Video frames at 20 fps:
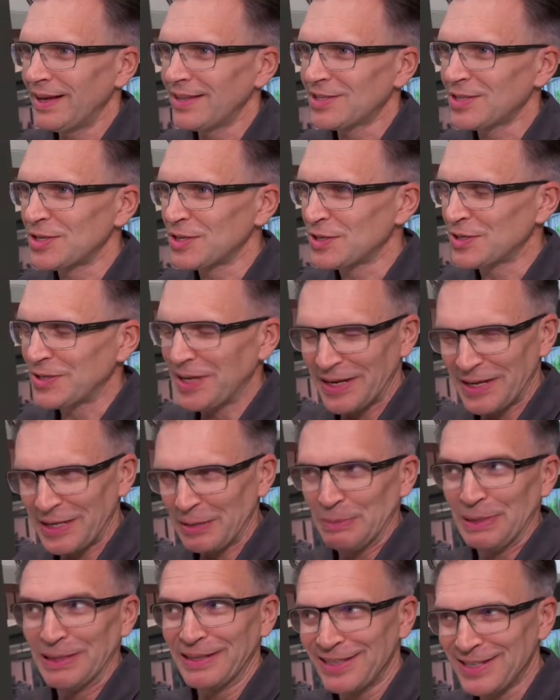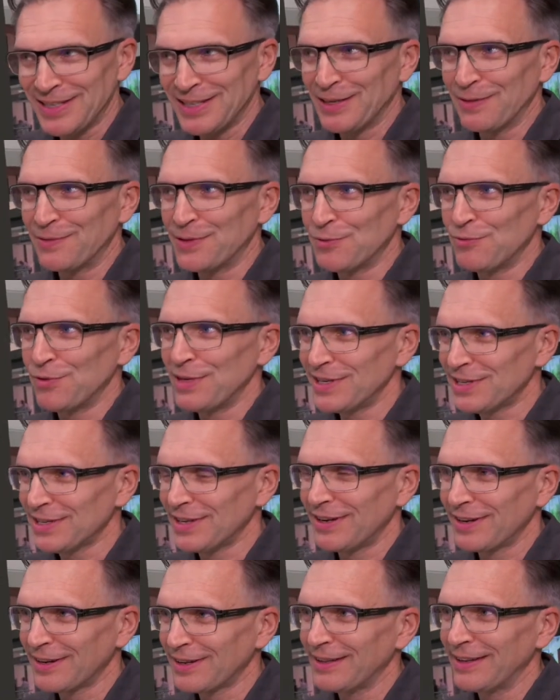sustainability of the
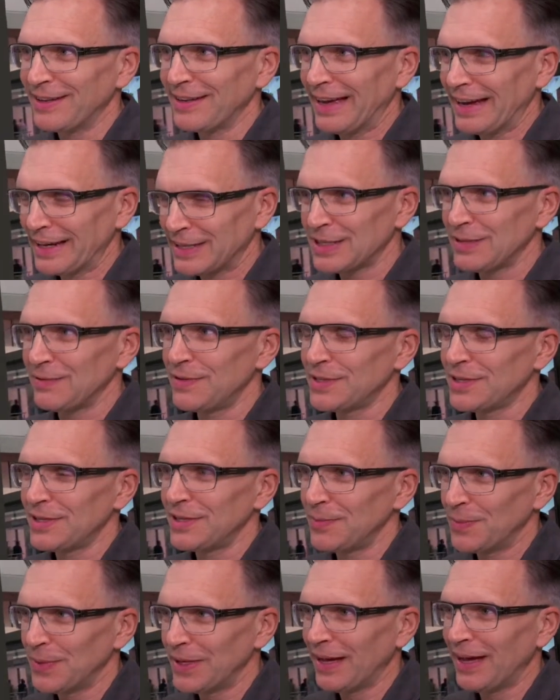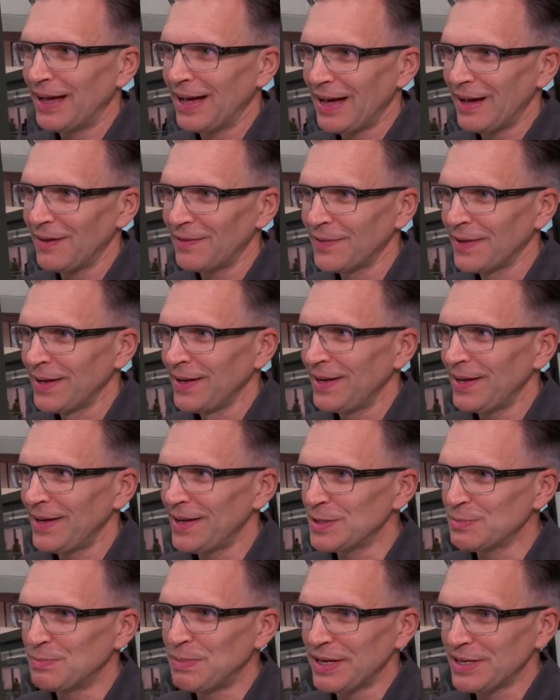recycling activity that we have
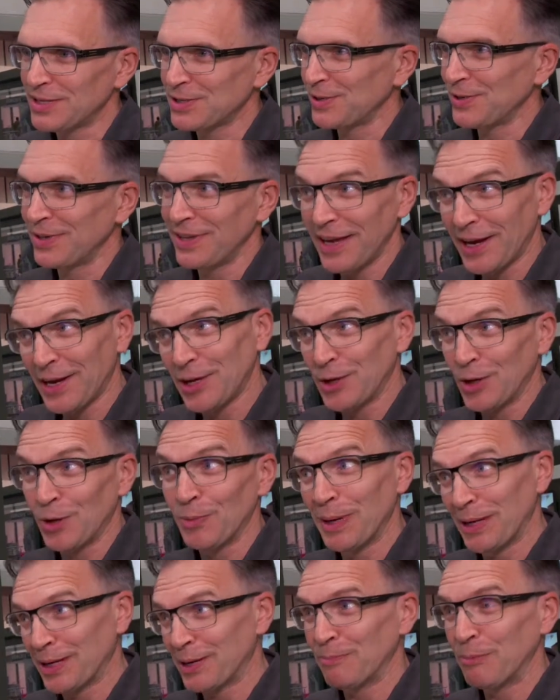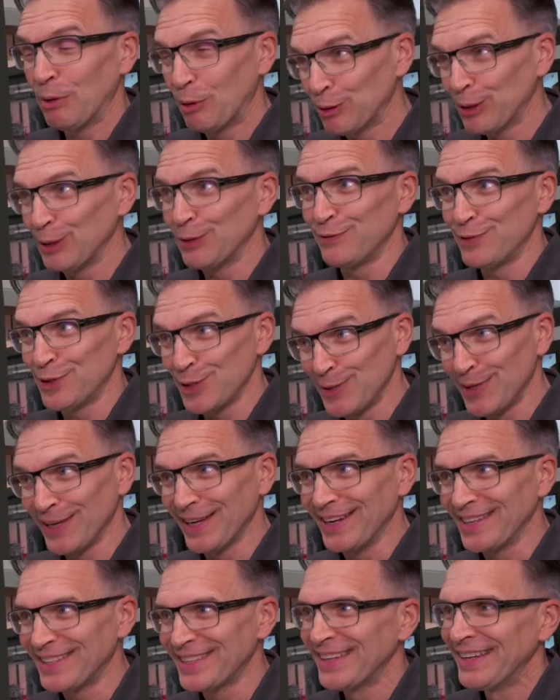is based on the economic model of doing
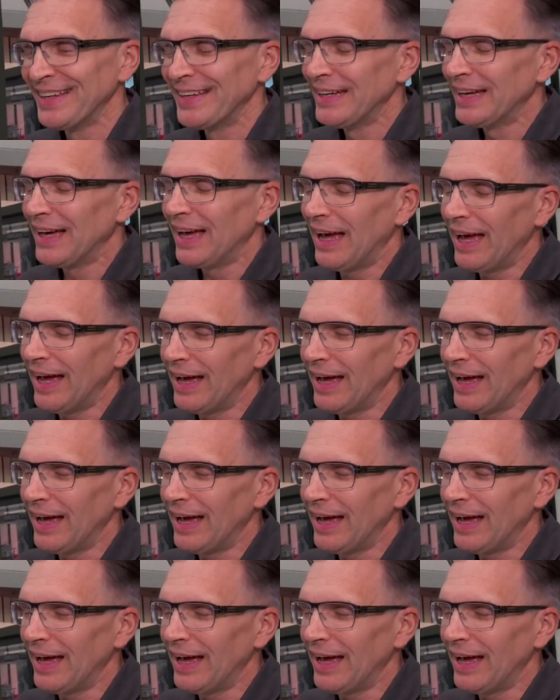it. Yes.